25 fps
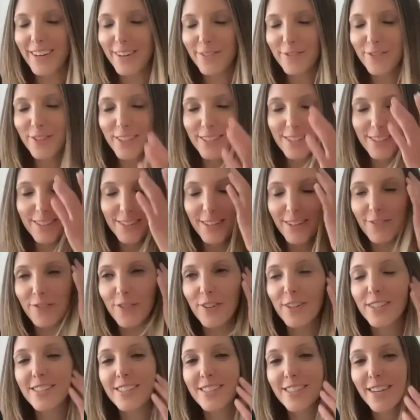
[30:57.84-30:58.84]
of this of
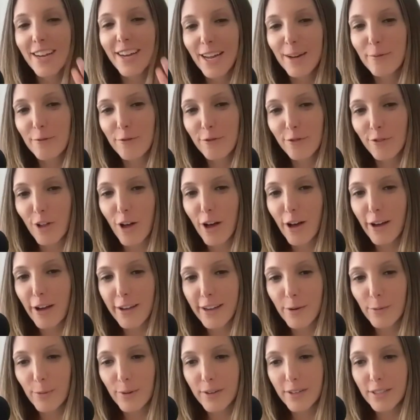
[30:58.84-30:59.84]
this time
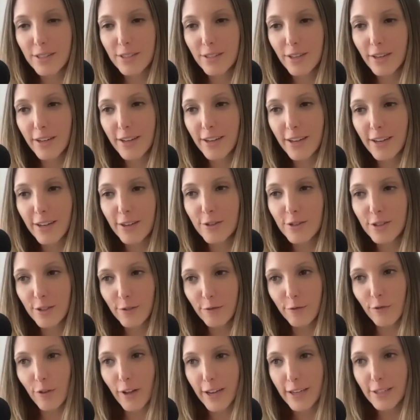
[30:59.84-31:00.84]
flying when it's like I used to
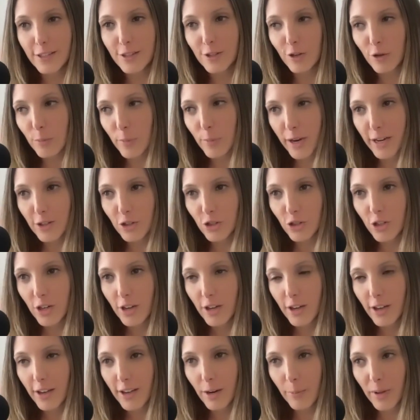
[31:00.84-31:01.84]
fly so much
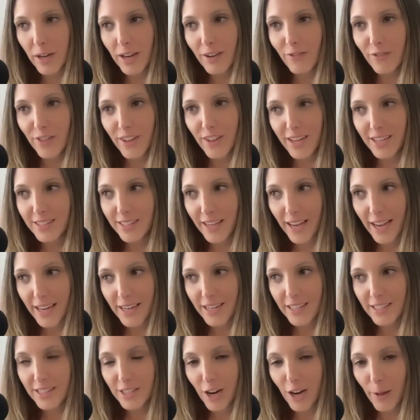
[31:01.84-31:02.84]
and I'm like if the
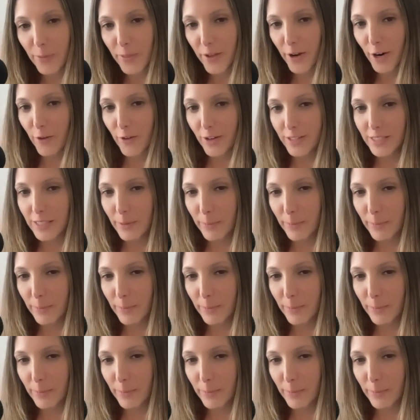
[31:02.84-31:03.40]
anxiety's not there that's a